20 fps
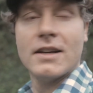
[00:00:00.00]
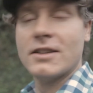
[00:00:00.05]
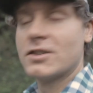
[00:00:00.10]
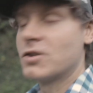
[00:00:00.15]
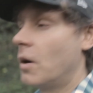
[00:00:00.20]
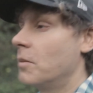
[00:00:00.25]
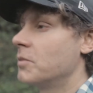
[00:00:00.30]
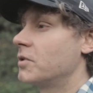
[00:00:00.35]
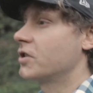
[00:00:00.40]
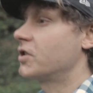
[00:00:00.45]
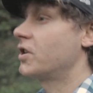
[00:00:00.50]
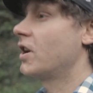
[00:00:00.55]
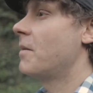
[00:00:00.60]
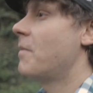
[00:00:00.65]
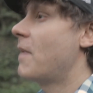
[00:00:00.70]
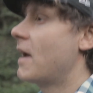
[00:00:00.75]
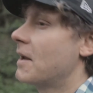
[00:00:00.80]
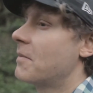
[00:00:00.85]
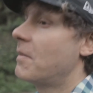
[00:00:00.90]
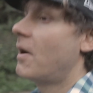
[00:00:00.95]
So I'm just going to
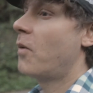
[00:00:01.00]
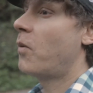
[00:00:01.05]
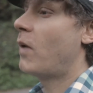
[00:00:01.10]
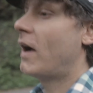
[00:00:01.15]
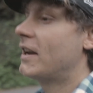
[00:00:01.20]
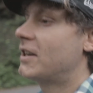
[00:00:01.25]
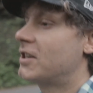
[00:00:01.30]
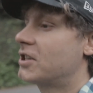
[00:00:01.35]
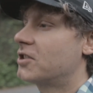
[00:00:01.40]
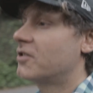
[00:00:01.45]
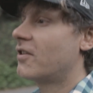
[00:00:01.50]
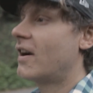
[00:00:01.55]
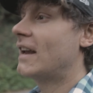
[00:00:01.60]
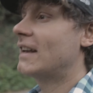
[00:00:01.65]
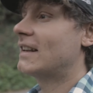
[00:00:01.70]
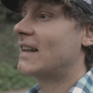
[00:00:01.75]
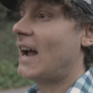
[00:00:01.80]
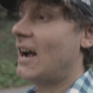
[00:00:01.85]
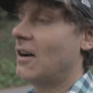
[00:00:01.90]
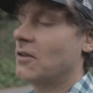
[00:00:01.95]
make my way
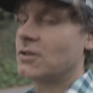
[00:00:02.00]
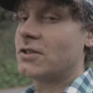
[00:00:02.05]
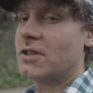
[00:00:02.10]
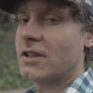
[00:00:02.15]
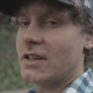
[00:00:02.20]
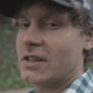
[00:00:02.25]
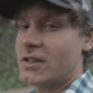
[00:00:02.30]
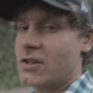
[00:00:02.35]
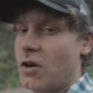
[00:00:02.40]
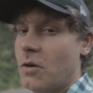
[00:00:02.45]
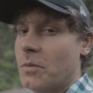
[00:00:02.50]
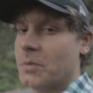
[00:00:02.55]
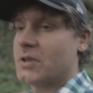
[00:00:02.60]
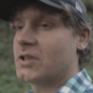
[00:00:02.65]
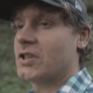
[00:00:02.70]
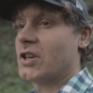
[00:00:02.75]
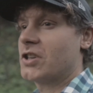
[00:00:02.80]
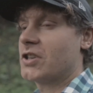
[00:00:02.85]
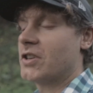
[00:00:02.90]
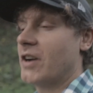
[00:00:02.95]
straight down to this
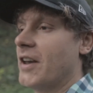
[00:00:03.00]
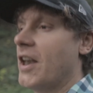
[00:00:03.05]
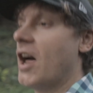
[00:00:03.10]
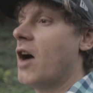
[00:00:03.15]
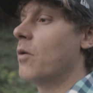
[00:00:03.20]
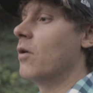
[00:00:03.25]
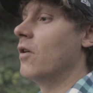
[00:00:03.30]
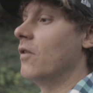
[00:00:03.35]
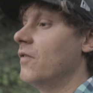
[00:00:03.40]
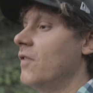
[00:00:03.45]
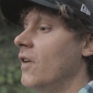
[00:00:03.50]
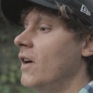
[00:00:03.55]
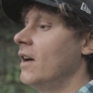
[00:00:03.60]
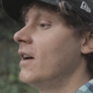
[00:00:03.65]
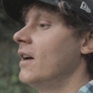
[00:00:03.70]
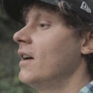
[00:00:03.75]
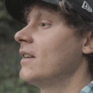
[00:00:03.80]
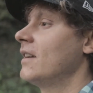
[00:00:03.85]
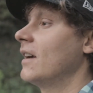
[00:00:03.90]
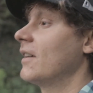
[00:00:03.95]
composition I know of.
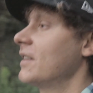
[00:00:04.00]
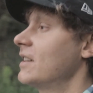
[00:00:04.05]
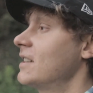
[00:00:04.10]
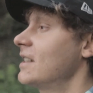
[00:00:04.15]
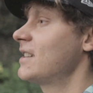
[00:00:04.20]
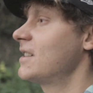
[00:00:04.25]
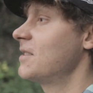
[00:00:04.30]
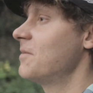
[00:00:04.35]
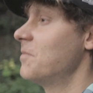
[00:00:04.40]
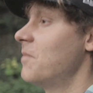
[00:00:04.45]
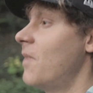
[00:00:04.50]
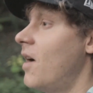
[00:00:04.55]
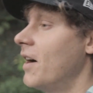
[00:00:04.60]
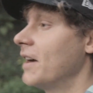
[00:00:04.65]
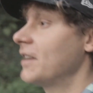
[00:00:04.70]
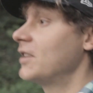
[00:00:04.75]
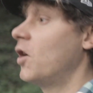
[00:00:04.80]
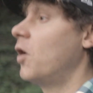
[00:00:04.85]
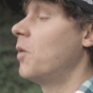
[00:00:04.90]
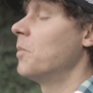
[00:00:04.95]
Now this isn't
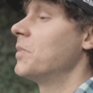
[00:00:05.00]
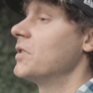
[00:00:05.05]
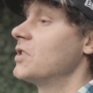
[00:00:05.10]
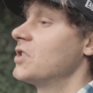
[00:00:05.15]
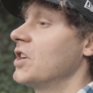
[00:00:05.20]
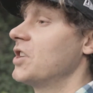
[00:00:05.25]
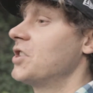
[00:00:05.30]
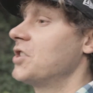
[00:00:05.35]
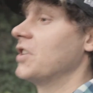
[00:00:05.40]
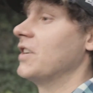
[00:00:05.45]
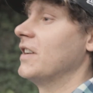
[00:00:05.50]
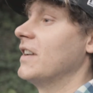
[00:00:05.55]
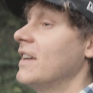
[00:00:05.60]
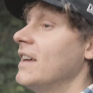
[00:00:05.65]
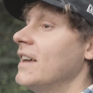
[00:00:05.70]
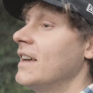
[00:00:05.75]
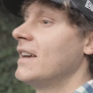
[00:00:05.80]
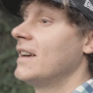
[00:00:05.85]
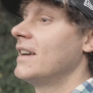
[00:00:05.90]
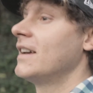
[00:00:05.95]
my composition.
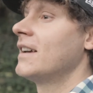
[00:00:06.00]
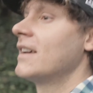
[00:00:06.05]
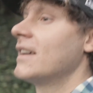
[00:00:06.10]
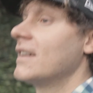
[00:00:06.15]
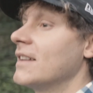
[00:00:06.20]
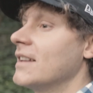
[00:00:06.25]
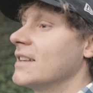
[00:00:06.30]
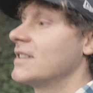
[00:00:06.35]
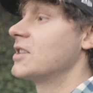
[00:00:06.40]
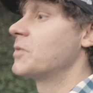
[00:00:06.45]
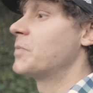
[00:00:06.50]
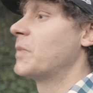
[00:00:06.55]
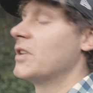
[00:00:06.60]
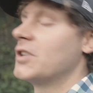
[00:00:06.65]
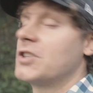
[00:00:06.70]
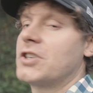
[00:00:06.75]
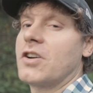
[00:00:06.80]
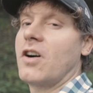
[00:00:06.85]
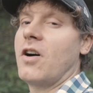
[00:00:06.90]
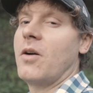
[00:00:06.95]
This has been
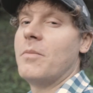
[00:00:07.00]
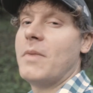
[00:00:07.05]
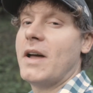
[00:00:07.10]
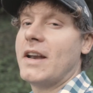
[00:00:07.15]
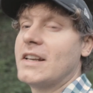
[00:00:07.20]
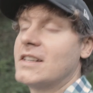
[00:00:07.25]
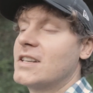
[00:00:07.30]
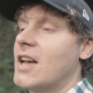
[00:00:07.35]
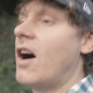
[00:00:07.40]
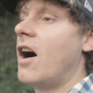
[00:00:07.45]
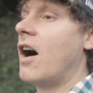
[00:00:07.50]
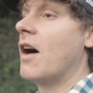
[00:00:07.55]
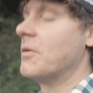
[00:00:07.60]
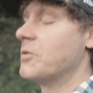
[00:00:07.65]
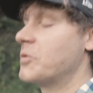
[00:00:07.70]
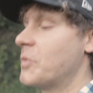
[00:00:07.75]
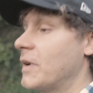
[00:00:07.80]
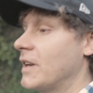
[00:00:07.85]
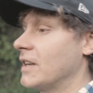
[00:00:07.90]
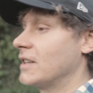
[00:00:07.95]
shot many
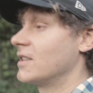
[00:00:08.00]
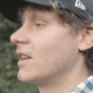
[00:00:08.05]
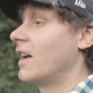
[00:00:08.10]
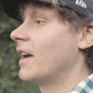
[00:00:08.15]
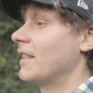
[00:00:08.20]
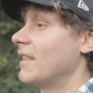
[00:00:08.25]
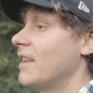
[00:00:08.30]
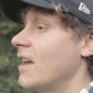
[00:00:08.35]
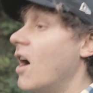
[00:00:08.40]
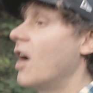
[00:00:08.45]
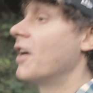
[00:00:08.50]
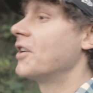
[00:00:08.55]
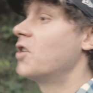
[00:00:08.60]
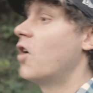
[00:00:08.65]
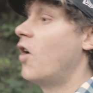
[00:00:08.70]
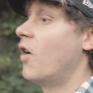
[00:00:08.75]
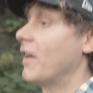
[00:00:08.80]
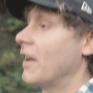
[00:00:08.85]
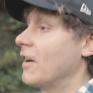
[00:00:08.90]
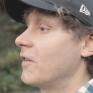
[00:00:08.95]
times, but it's like the
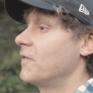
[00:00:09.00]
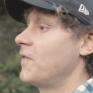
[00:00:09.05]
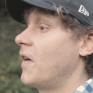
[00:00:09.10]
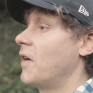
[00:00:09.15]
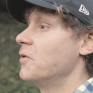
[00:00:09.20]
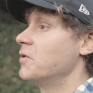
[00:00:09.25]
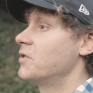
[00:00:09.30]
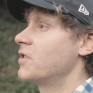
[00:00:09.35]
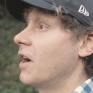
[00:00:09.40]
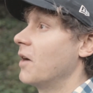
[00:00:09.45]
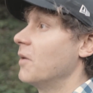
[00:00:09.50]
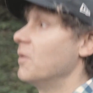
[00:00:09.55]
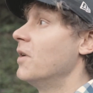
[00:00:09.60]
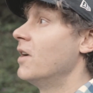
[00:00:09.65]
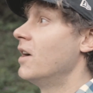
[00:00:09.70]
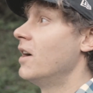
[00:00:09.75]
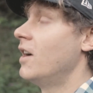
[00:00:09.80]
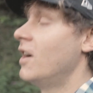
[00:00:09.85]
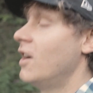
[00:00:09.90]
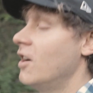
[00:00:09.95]
iconic photo
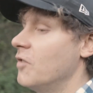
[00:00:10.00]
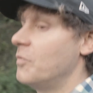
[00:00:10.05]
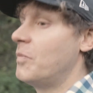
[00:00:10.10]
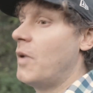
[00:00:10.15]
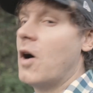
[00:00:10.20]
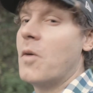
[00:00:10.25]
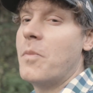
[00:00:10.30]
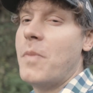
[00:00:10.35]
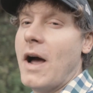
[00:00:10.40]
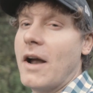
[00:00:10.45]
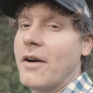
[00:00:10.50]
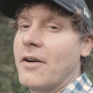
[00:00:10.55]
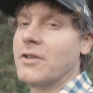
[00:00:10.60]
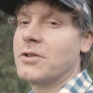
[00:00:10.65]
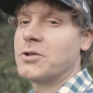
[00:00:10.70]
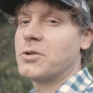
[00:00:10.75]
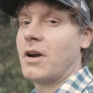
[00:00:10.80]
of Polperro.